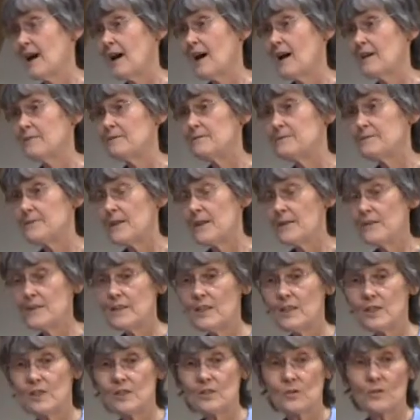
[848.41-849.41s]
a very
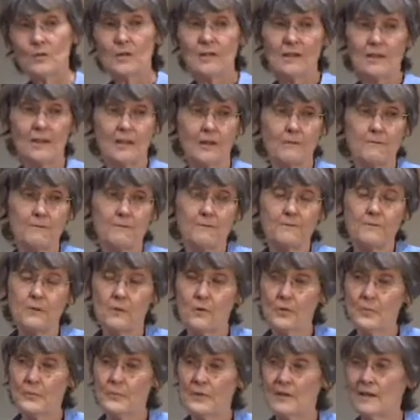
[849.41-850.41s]
short little
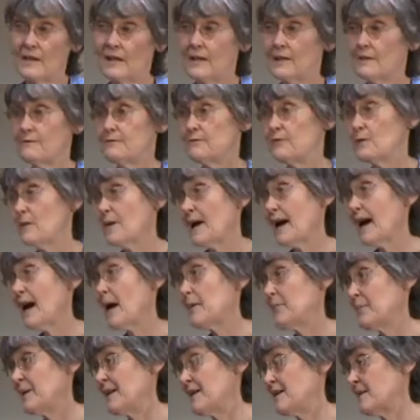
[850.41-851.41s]
formula for
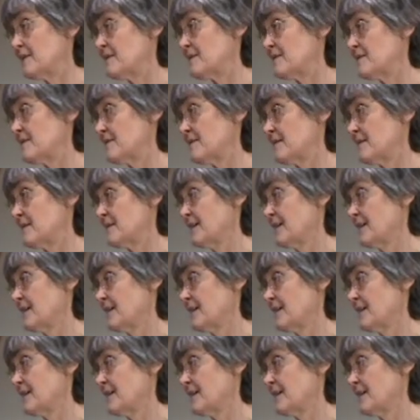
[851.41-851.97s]
happiness